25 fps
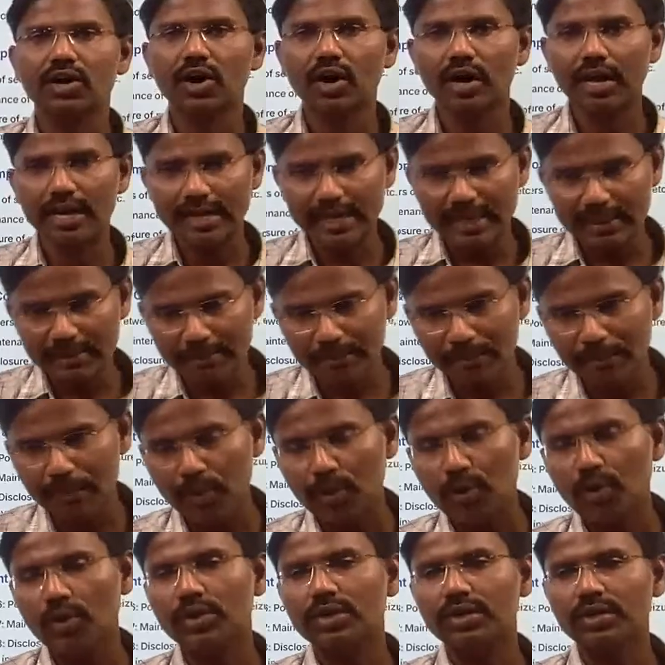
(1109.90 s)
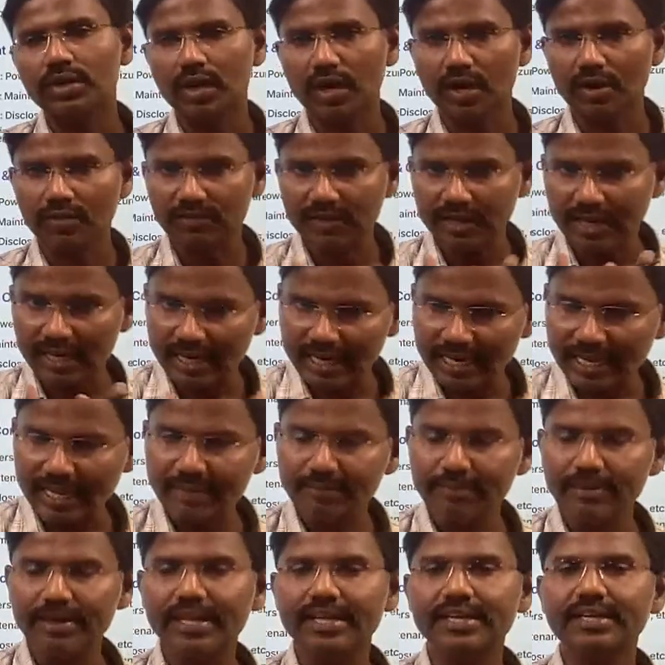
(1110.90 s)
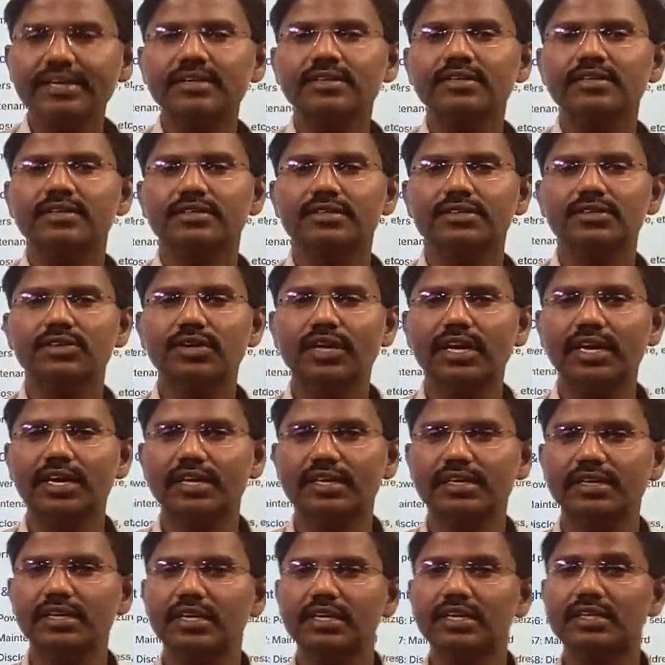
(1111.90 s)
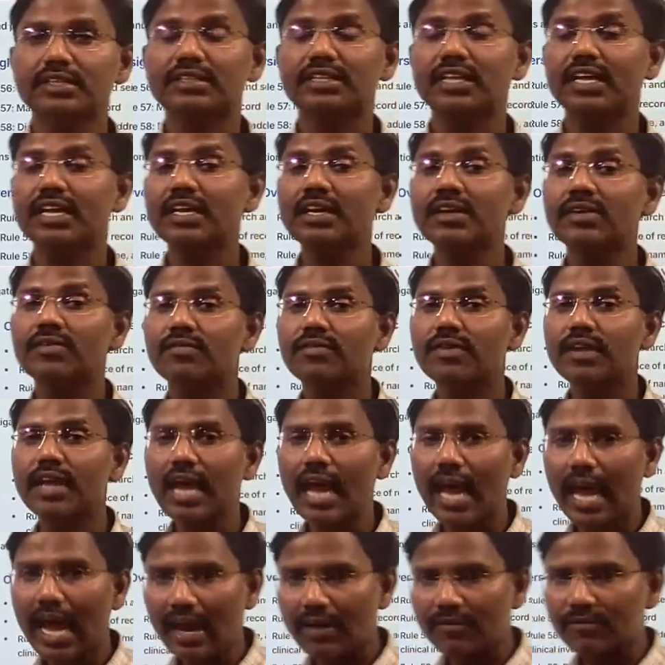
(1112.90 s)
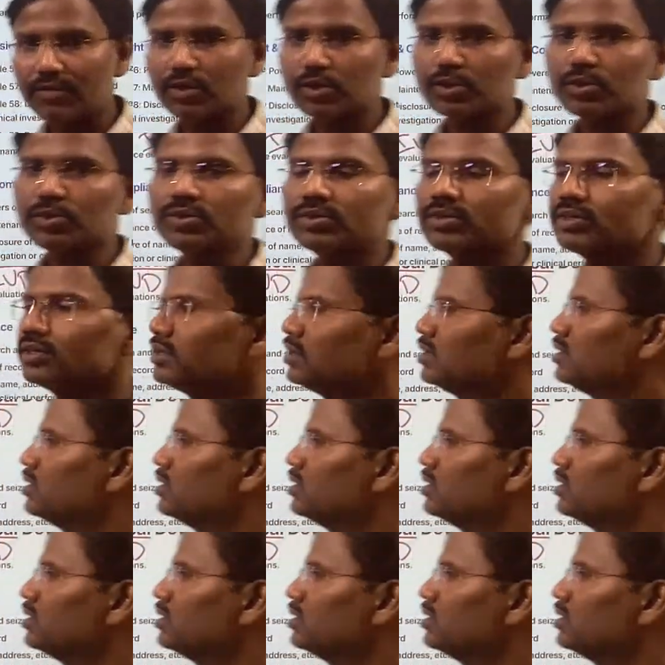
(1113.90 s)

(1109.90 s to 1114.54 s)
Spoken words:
or import after labeling, okay, then we have to